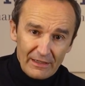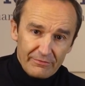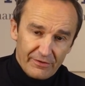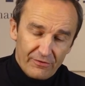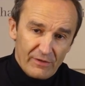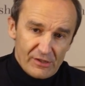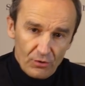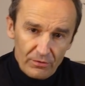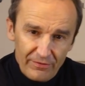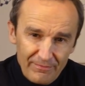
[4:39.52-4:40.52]
relevance
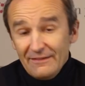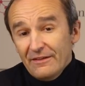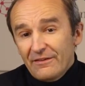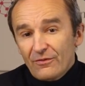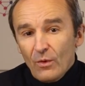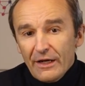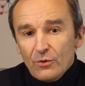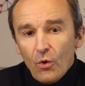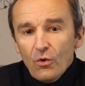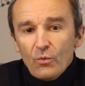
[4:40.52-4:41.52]
threshold. And this is why
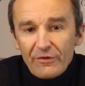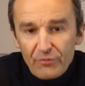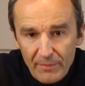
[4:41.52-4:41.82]
you always